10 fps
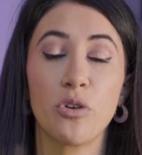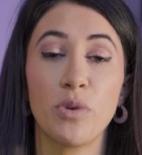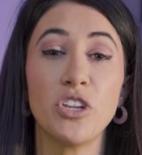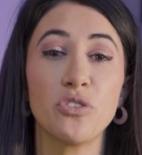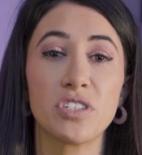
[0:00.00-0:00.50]
A
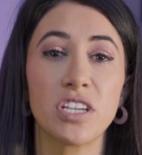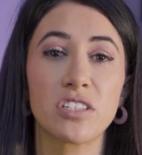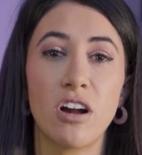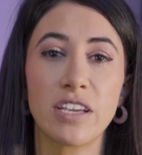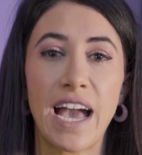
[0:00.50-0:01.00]
regular
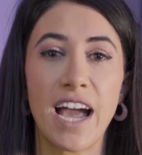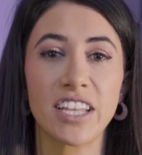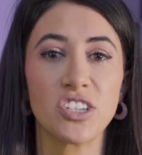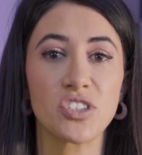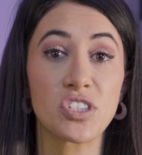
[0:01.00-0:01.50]
TikTok ad
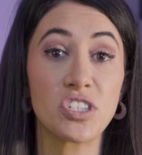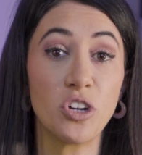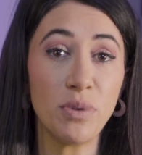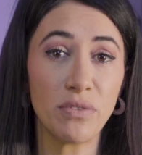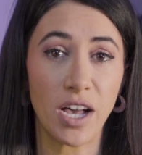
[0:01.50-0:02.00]
can
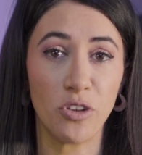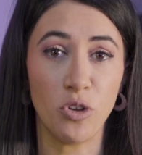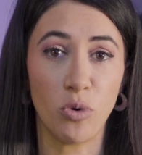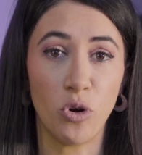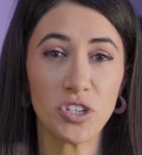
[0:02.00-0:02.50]
still be
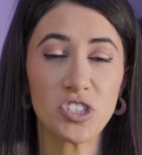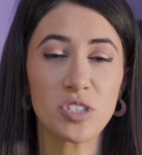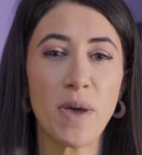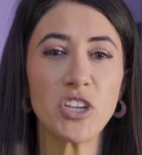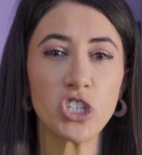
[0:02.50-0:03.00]
valuable,
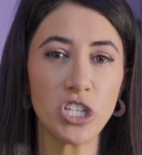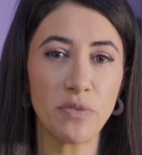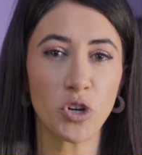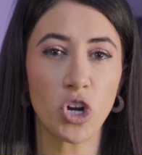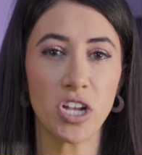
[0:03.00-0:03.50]
especially
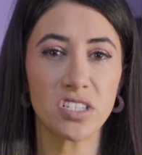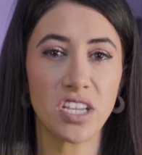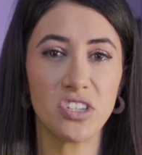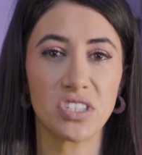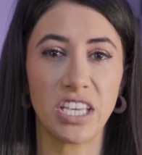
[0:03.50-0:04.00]
if your
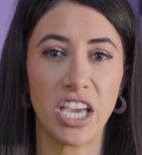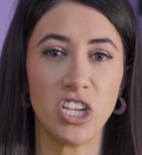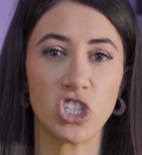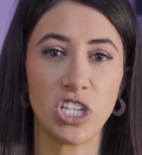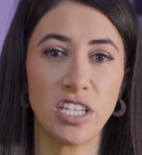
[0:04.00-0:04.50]
content is
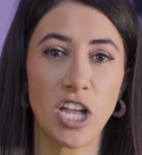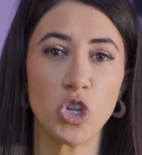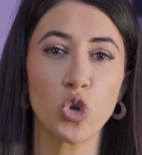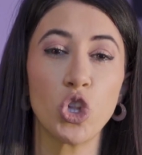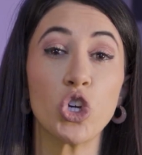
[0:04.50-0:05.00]
engaging and
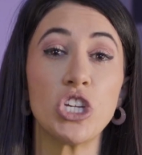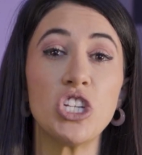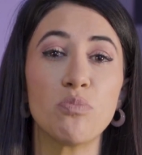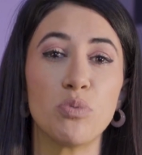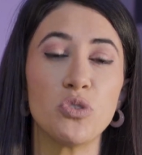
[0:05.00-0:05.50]
you're
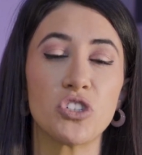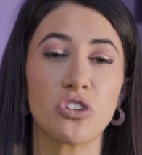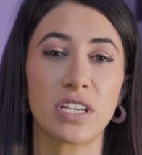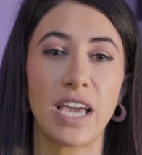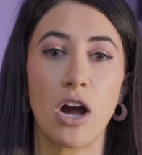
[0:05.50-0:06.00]
looking to boost
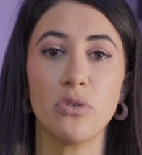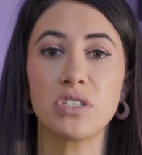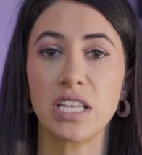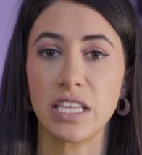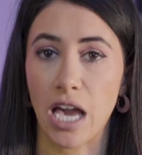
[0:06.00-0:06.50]
your
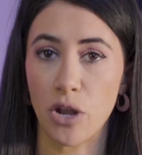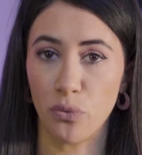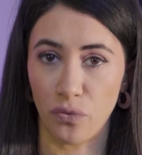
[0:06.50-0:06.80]
account and get